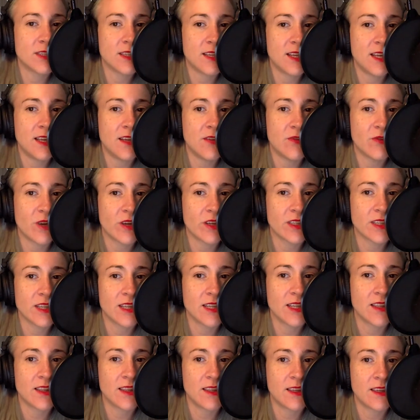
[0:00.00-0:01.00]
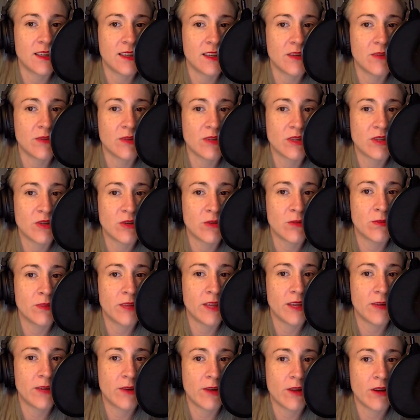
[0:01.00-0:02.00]
and he directed the original
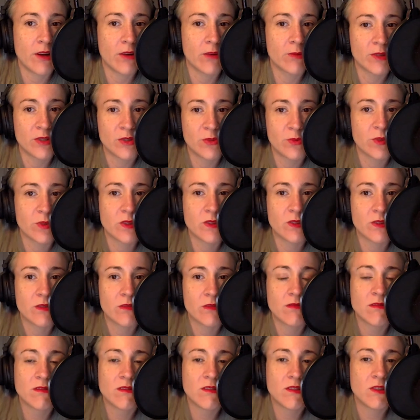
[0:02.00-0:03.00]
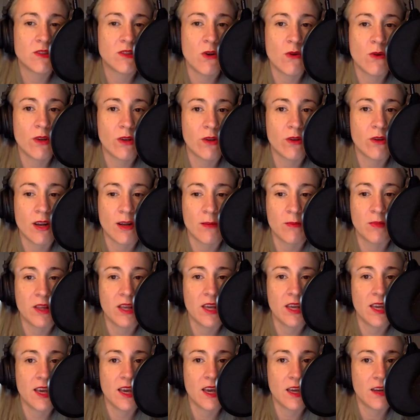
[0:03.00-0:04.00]
Blade Runner, which was so
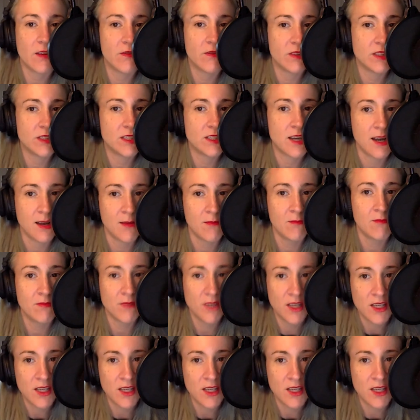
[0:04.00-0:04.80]
incredibly ahead of its time.